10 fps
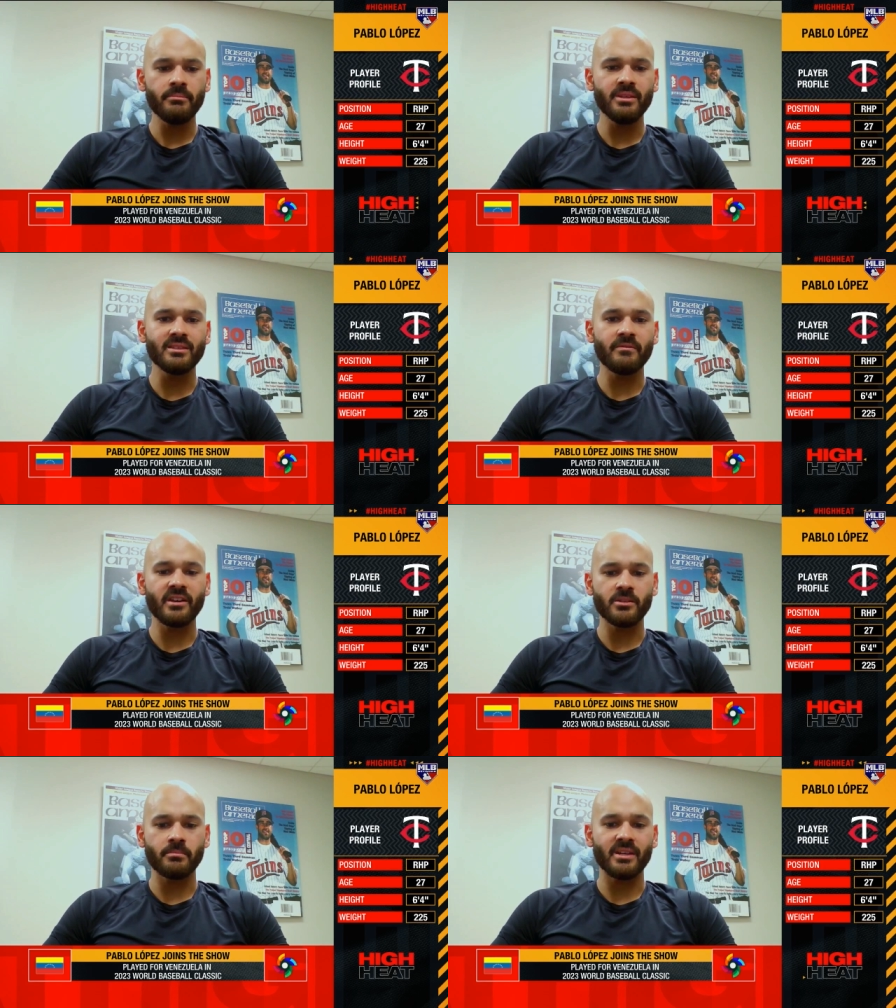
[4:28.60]
be the
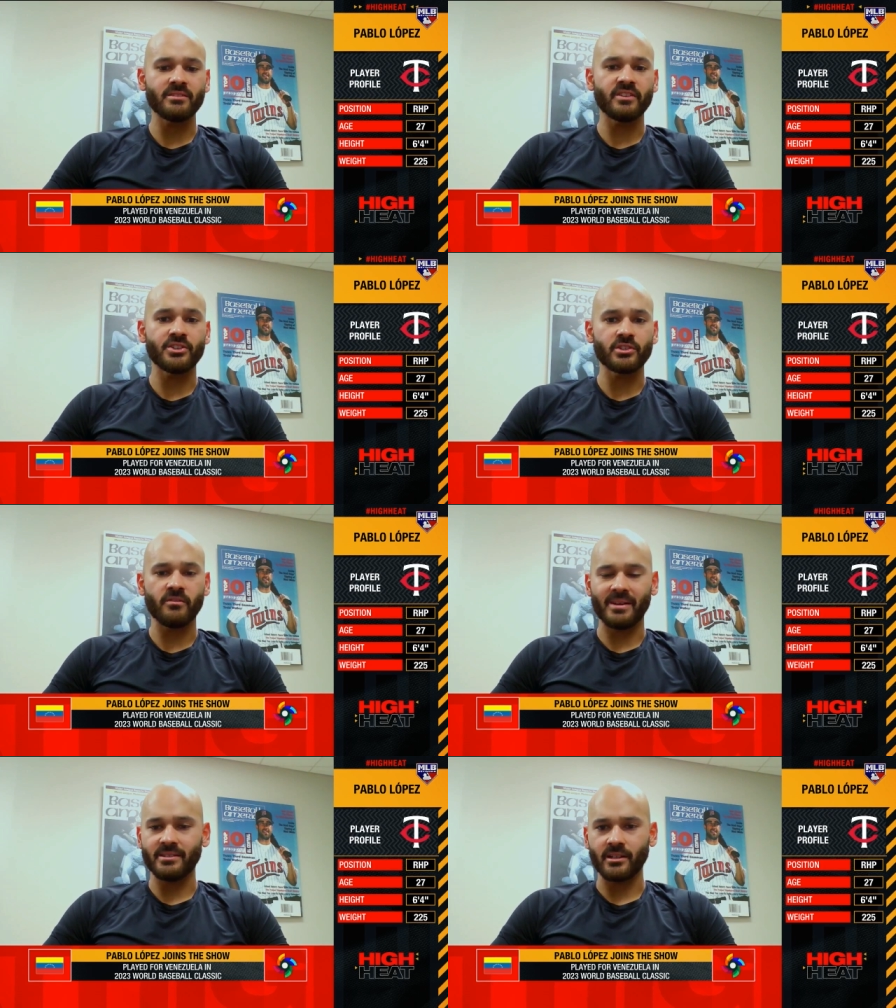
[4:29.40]
best best version
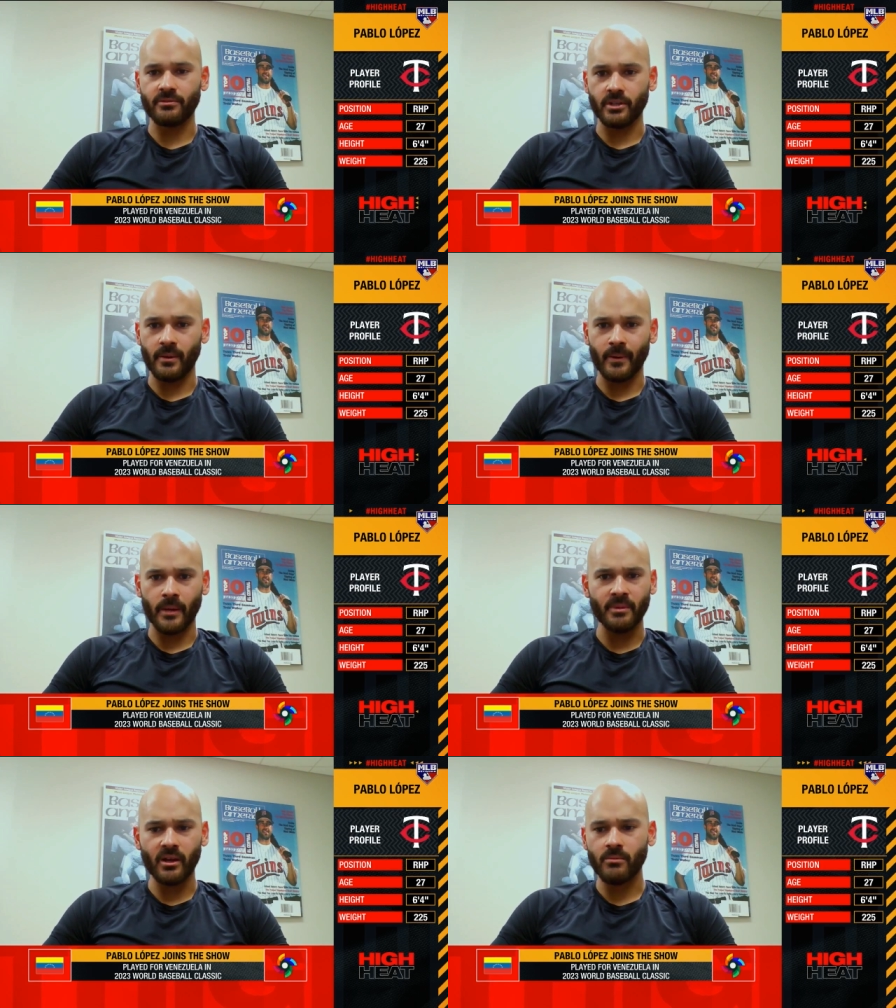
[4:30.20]
of myself you know
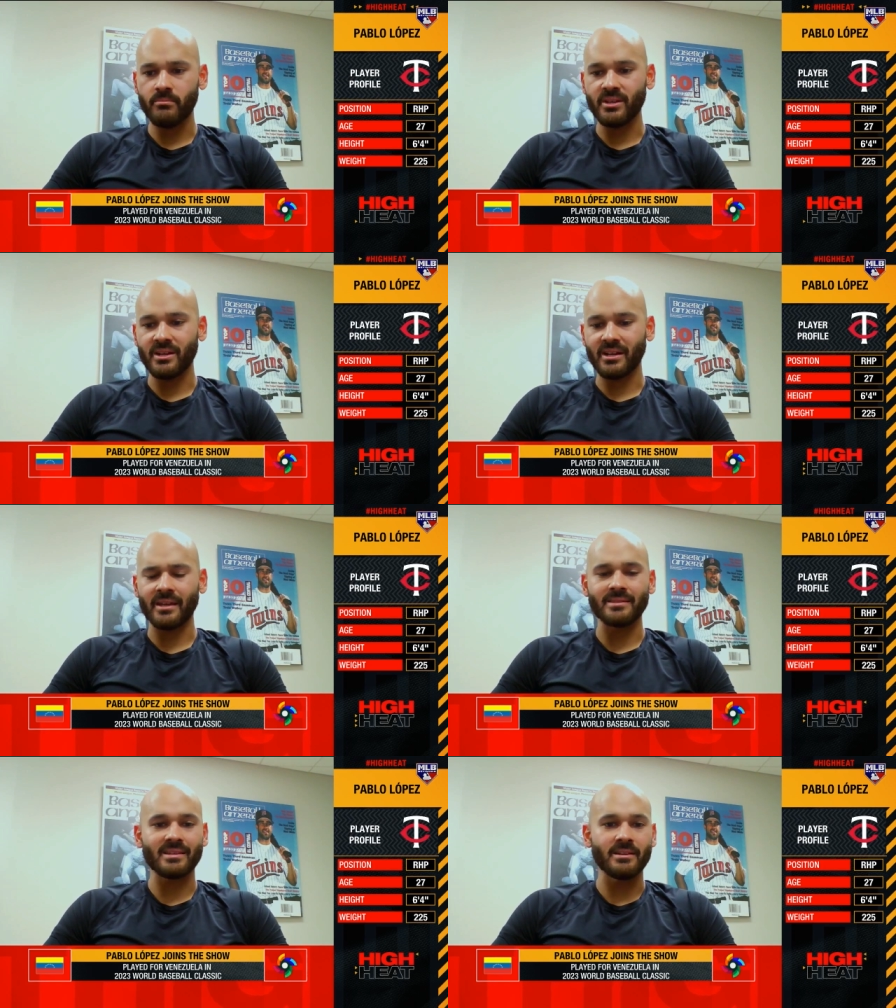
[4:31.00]
i'm not competing
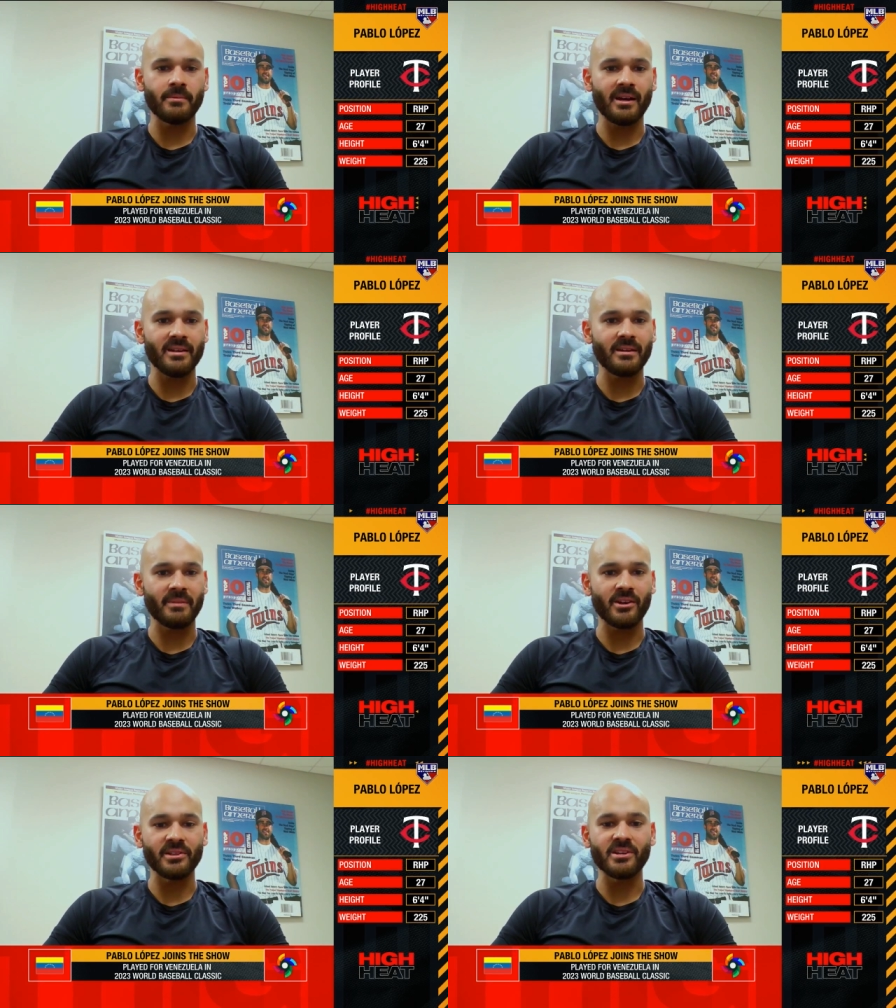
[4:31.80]
against anybody
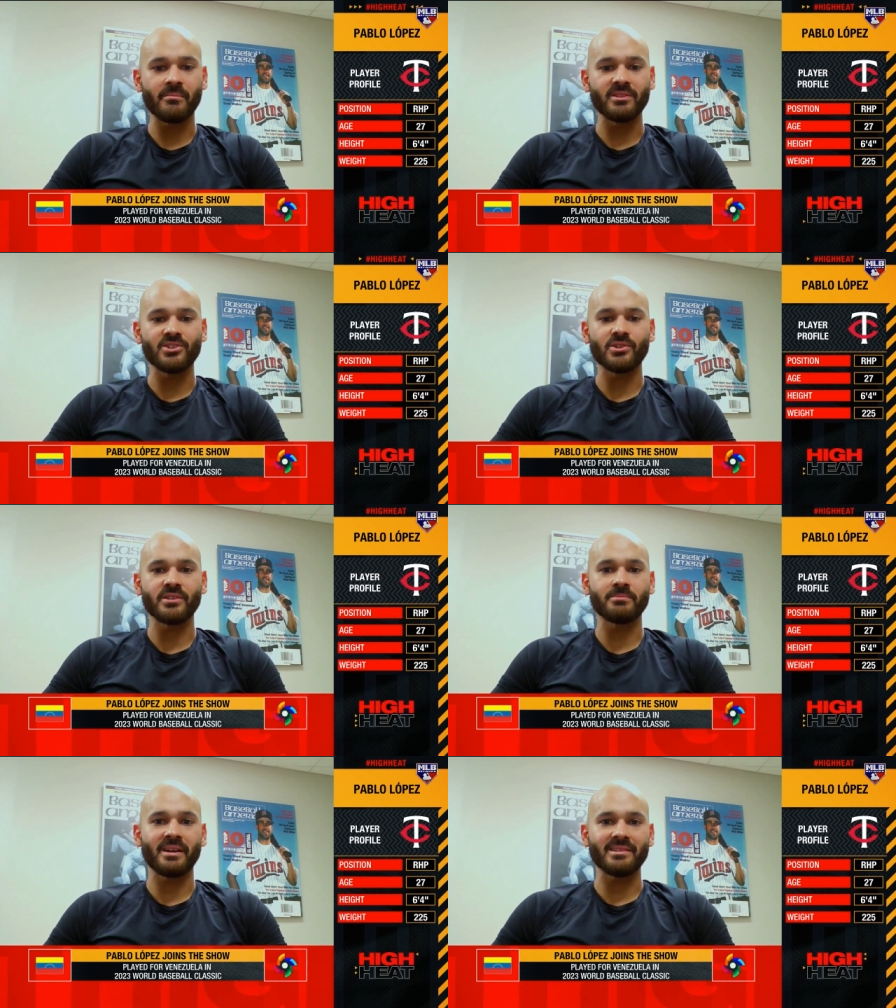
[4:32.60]
my only competition
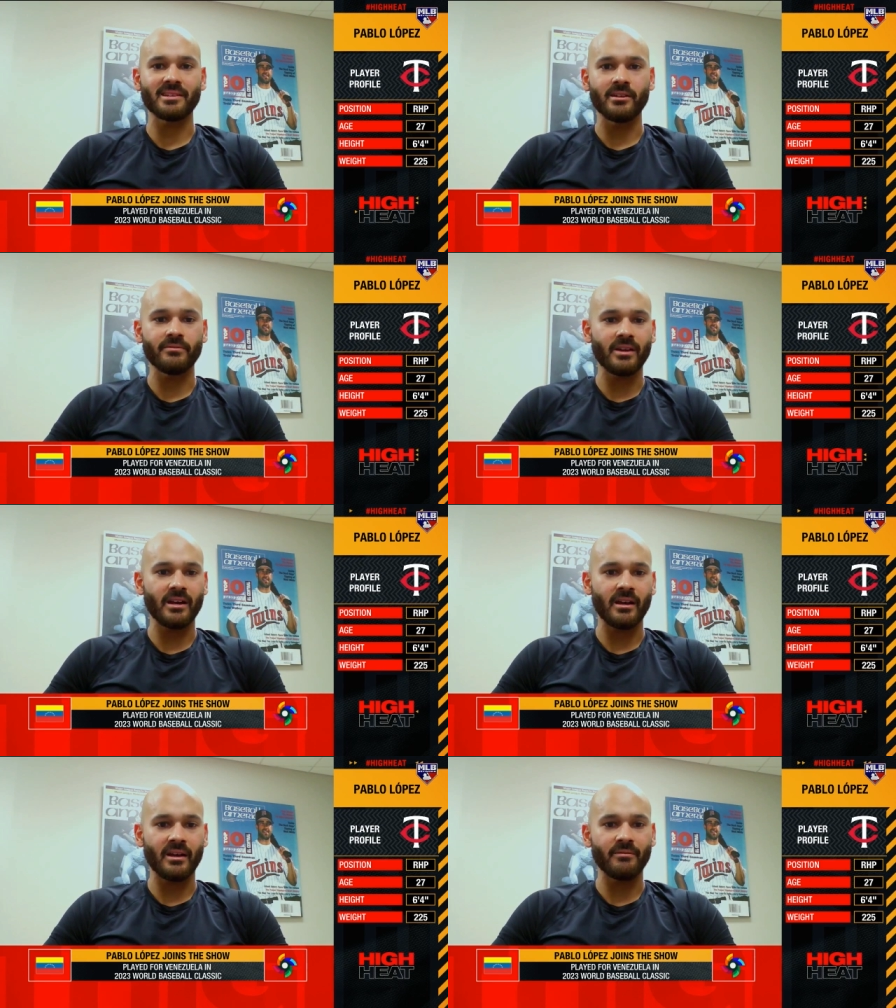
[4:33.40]
is myself
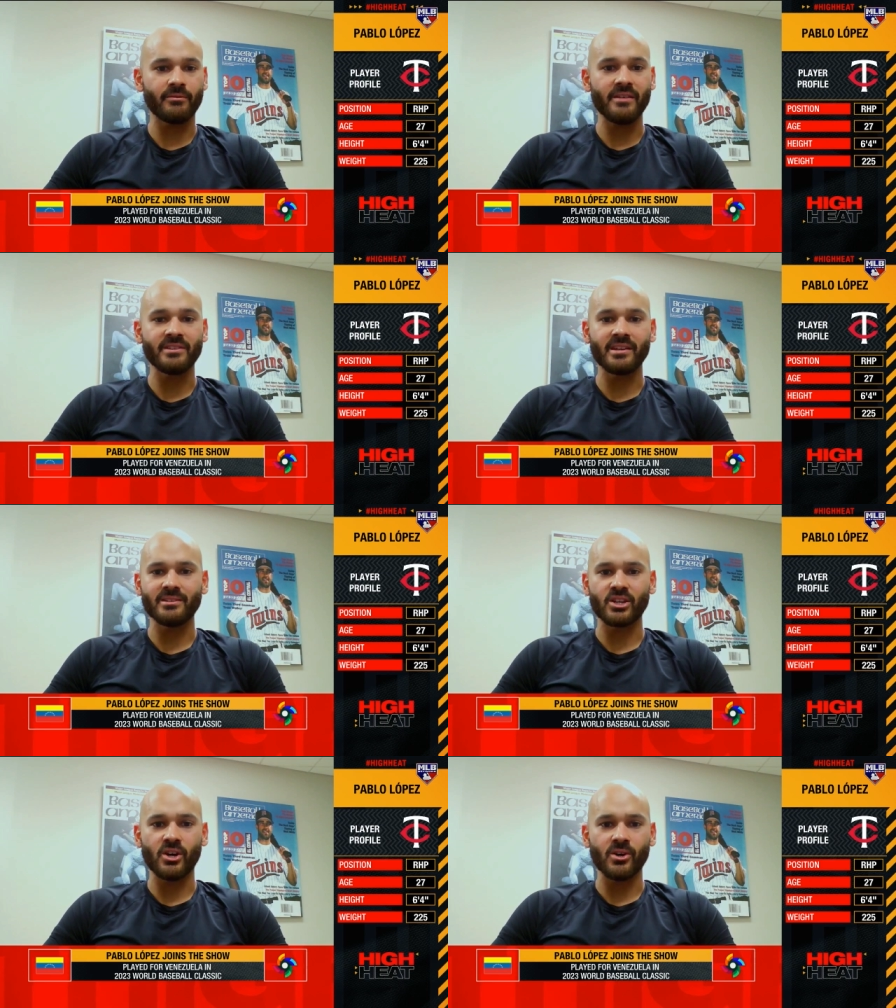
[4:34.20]
uh, five
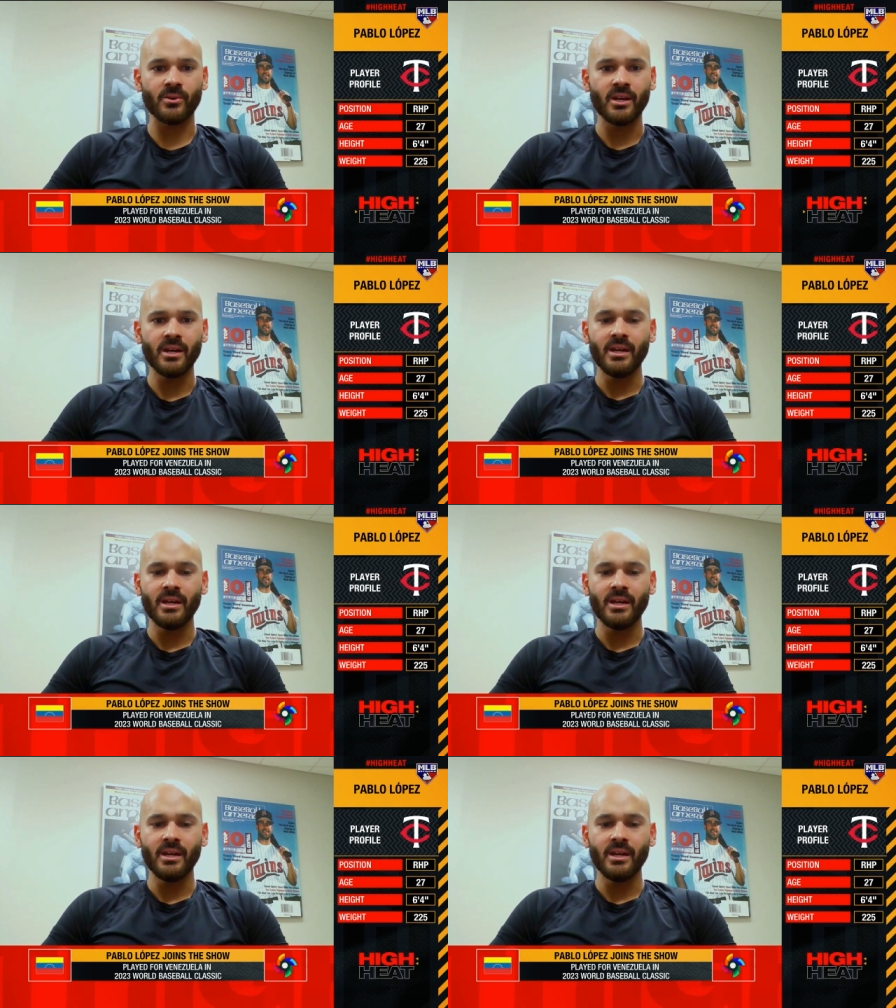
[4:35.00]
days ago